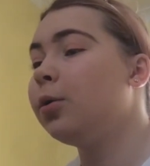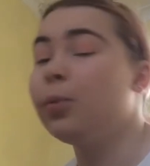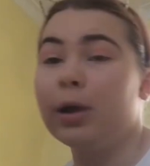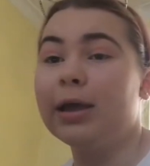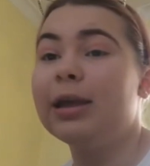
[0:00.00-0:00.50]

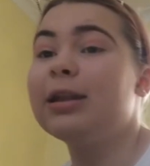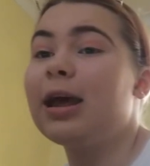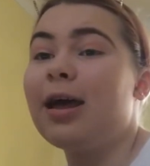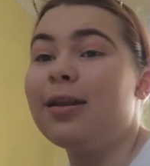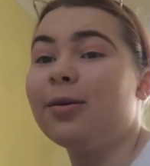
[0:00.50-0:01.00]
weird
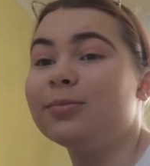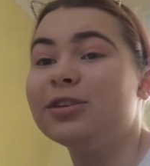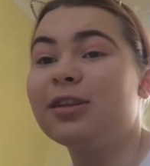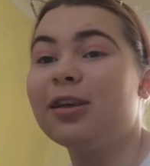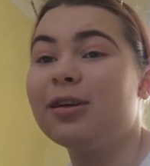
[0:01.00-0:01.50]
and I'm
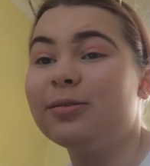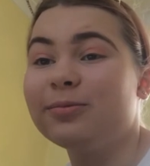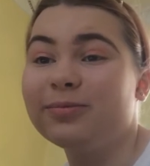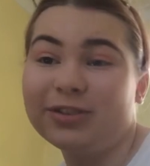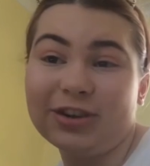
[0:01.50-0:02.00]
just like
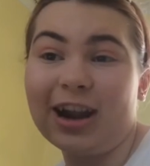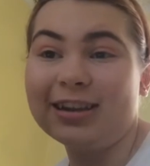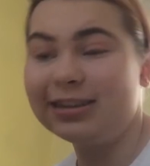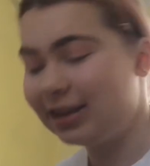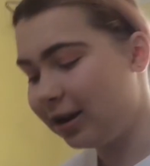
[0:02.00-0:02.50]

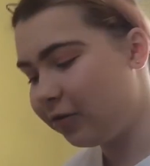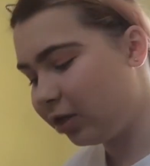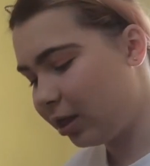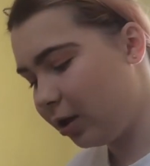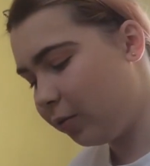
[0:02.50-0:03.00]
stressed and
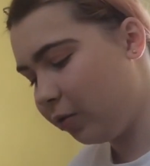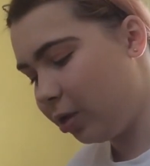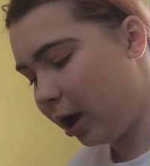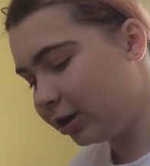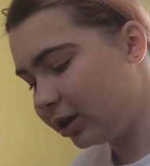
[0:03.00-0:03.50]
everything with
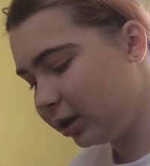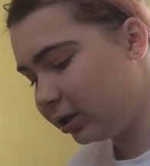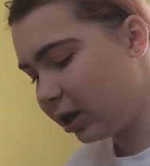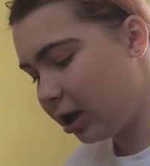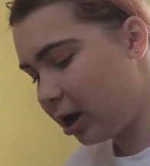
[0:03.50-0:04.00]
actually
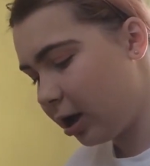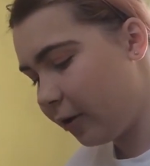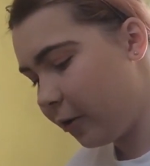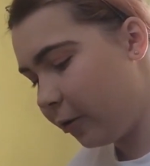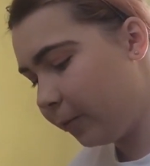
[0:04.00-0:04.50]
staying at
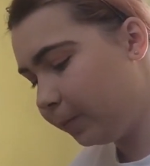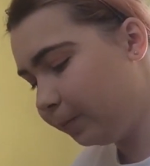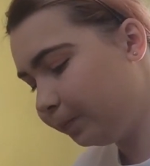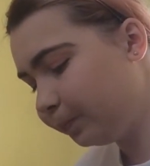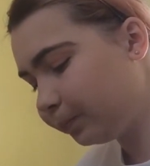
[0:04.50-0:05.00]
home.
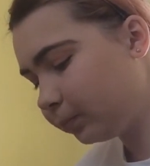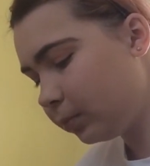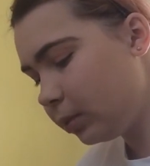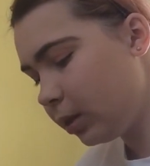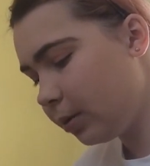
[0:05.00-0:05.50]

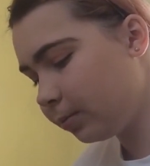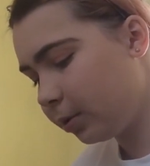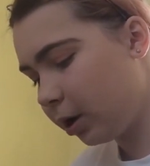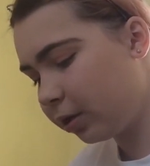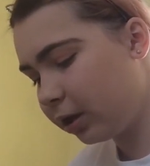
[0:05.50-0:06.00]

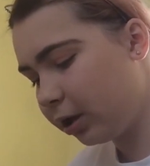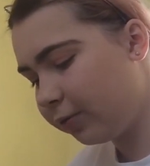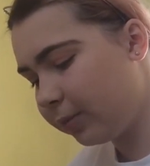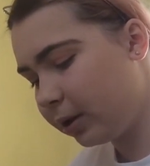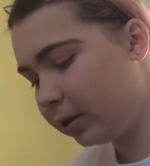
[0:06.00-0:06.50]
But I think
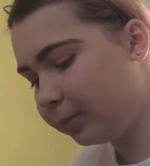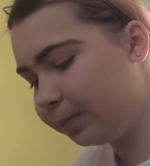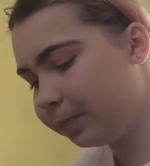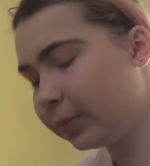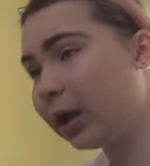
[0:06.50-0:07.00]
I've been
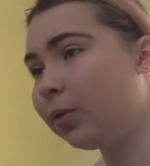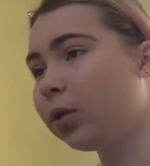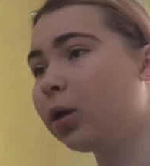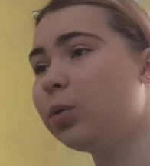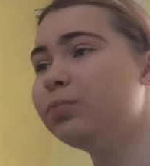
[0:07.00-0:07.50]
out like